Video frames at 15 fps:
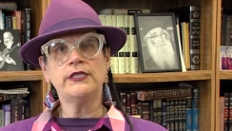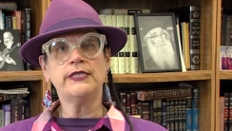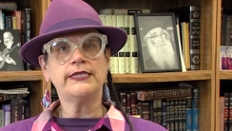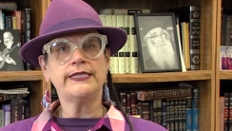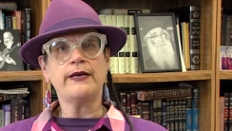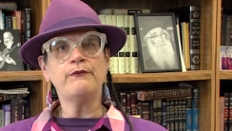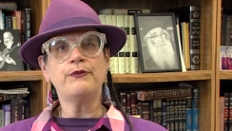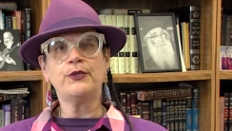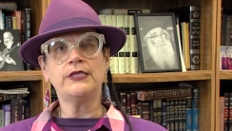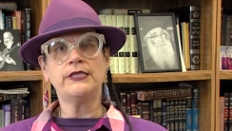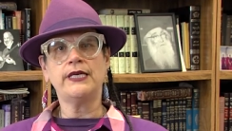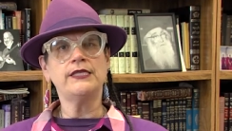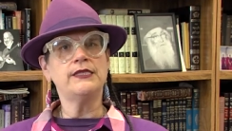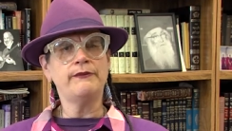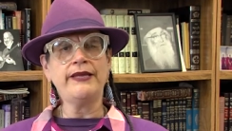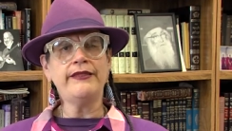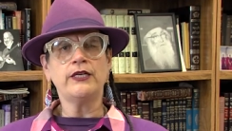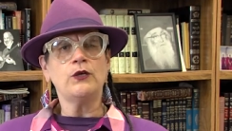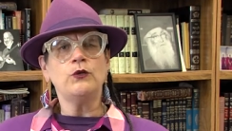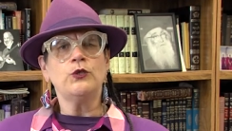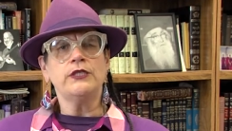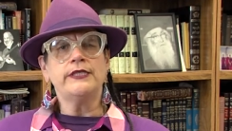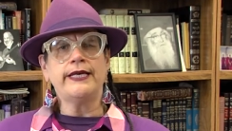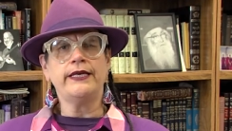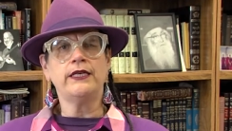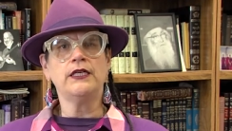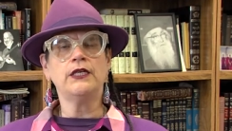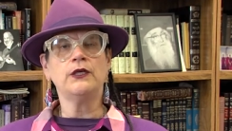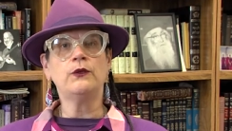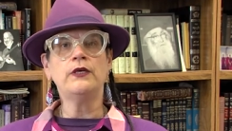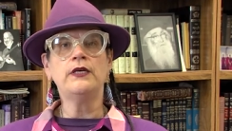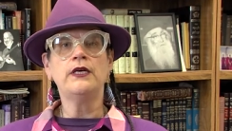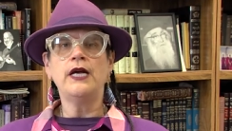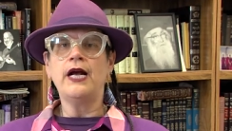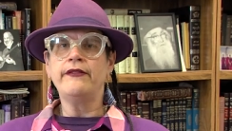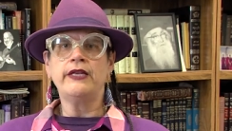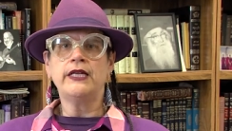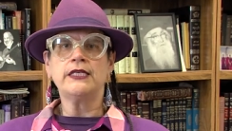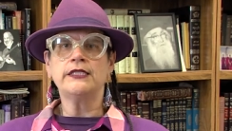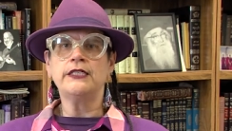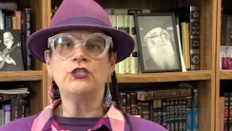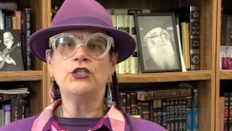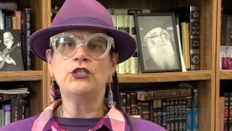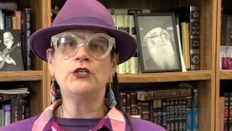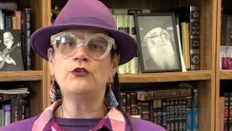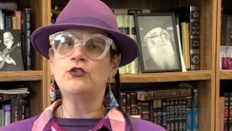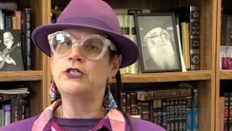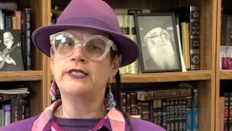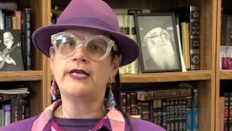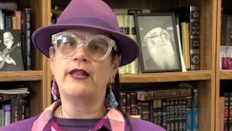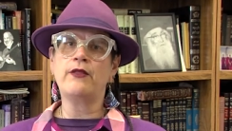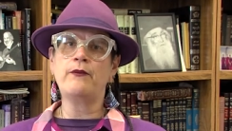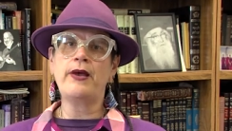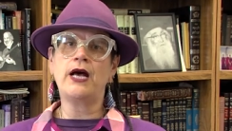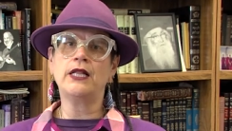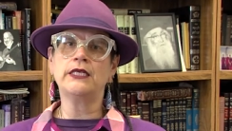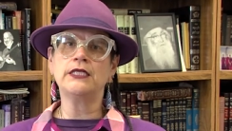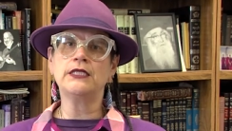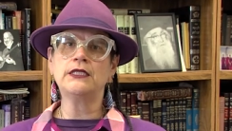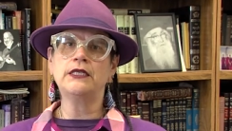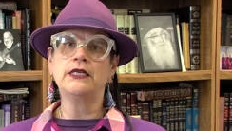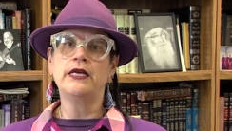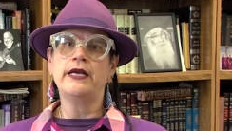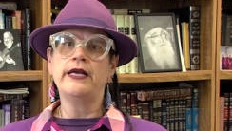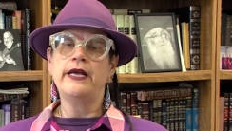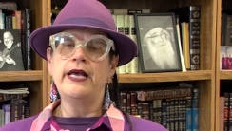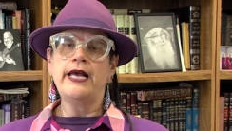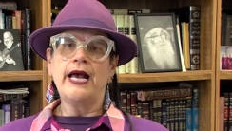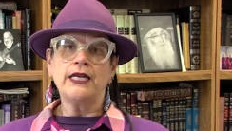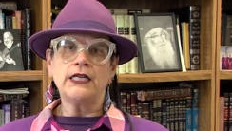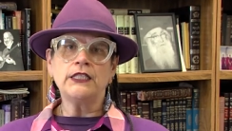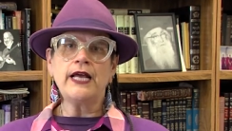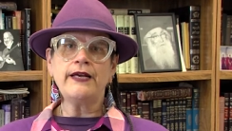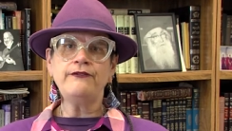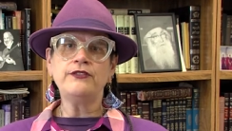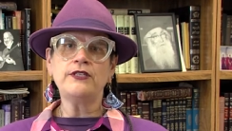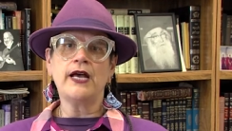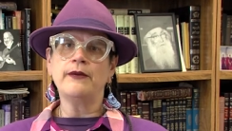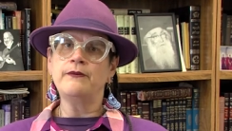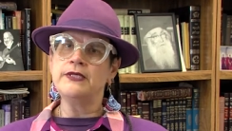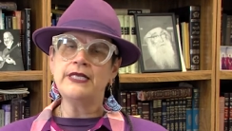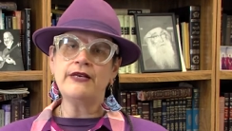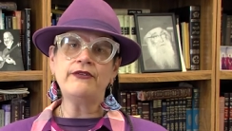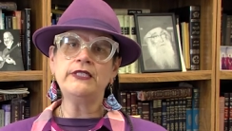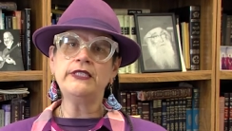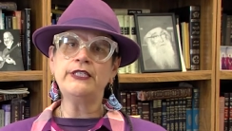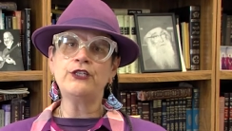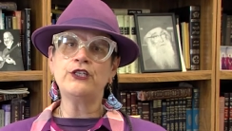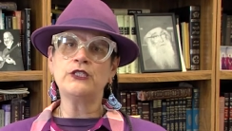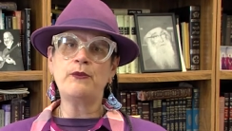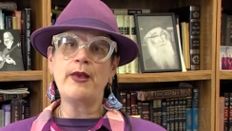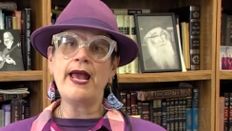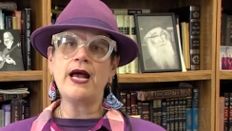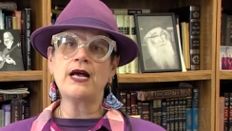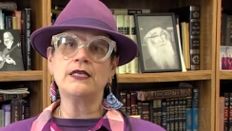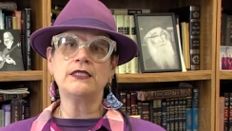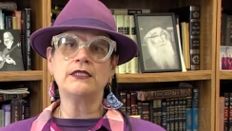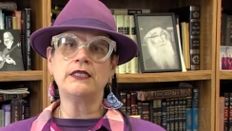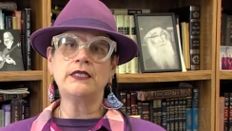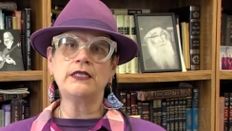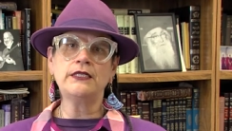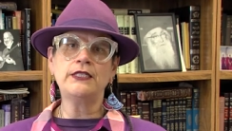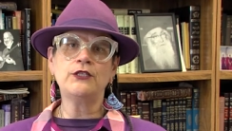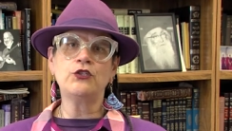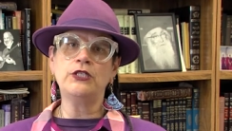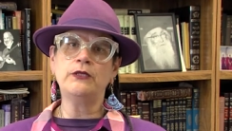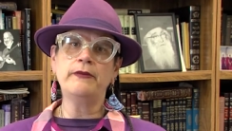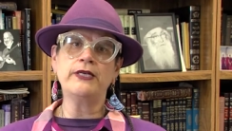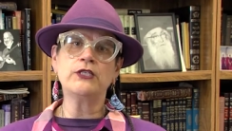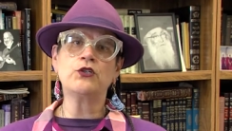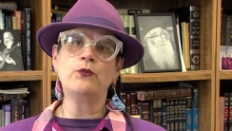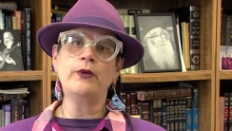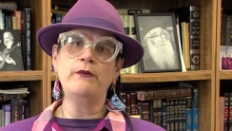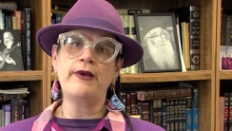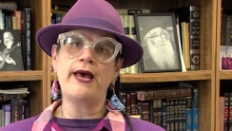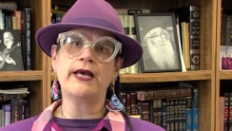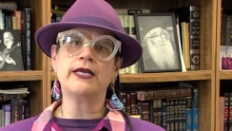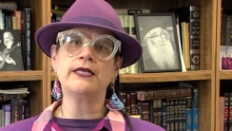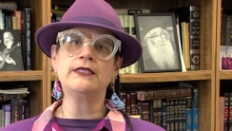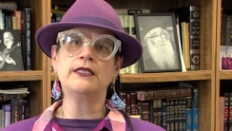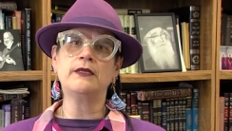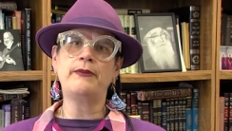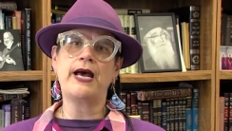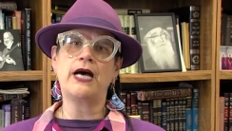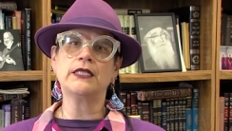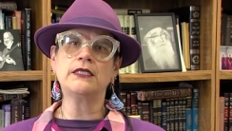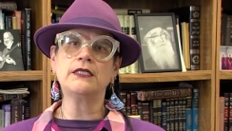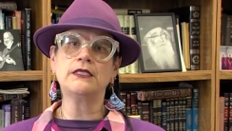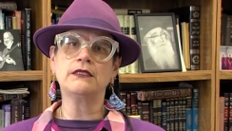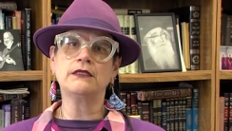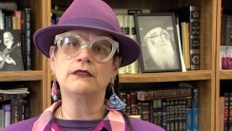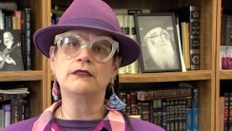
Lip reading: his temper and says, may the no good take you. And the next thing she knows, she's out of the palace. And a lifetime, 70 years pass until she makes her way back into the palace.